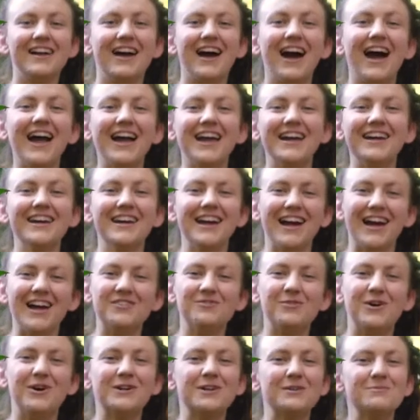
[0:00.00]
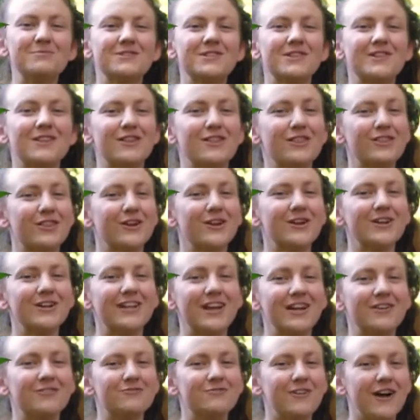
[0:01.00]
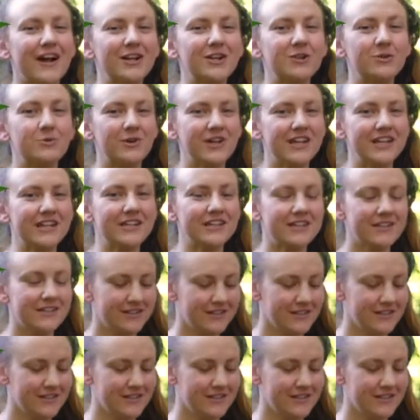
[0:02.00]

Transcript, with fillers: Hi, and welcome to the third and final week